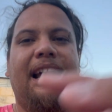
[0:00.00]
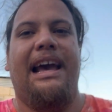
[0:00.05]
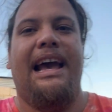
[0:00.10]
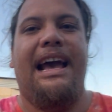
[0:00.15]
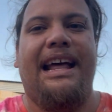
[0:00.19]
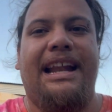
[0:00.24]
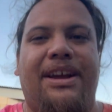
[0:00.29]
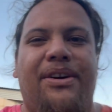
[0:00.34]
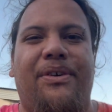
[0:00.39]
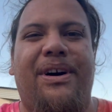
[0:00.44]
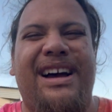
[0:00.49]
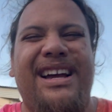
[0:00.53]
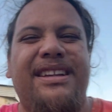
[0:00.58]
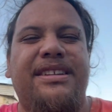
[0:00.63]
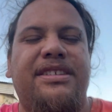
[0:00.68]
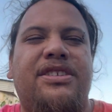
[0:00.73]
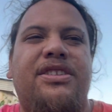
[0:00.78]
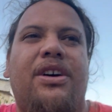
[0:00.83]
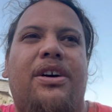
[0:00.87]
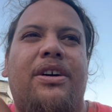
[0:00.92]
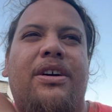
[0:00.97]
Anyway,
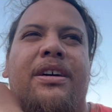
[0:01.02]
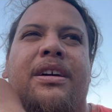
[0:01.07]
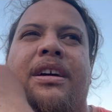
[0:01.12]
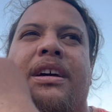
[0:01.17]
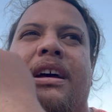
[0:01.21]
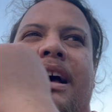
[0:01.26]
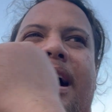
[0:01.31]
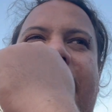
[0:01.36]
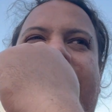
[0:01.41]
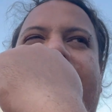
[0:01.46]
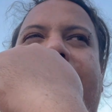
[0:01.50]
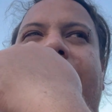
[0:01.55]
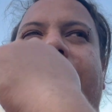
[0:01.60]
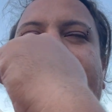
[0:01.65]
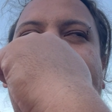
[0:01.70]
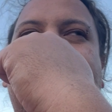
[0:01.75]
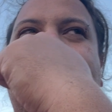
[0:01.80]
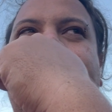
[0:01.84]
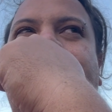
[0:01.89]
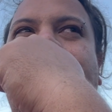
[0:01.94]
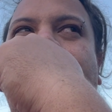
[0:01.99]
so
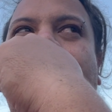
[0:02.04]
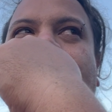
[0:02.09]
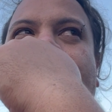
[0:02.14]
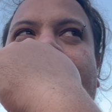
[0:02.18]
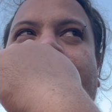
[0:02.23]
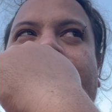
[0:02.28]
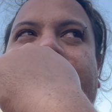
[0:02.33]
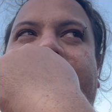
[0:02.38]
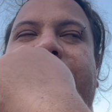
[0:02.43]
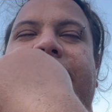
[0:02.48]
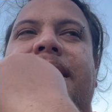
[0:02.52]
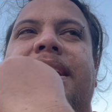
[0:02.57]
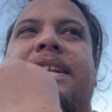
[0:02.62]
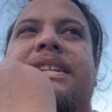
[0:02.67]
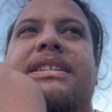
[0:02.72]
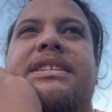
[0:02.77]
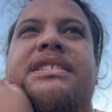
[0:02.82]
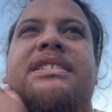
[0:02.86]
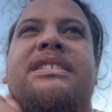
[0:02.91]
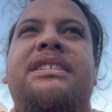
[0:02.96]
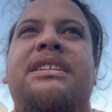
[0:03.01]
um,
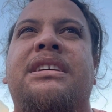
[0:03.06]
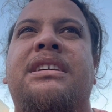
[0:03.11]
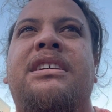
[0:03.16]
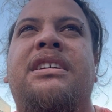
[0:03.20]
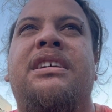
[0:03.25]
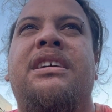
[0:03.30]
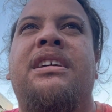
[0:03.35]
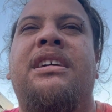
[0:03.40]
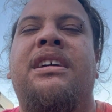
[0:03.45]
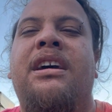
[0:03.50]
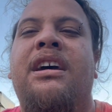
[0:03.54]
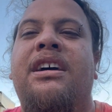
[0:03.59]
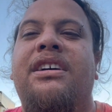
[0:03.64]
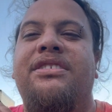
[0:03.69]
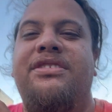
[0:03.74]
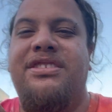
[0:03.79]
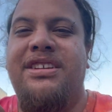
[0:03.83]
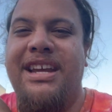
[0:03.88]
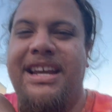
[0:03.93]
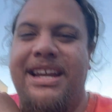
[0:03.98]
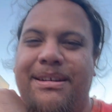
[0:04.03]
it's
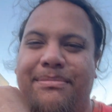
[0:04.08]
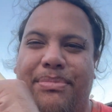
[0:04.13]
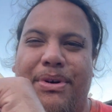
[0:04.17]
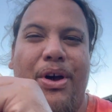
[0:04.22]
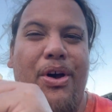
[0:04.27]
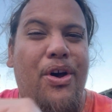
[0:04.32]
cheap.